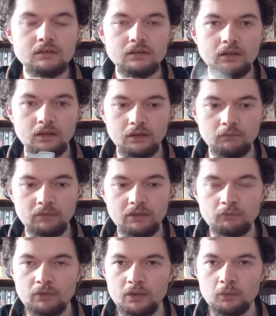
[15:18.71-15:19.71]
and
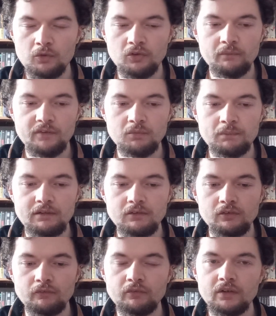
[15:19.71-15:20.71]
I always do this
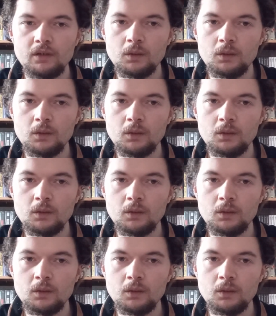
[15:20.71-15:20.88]
method of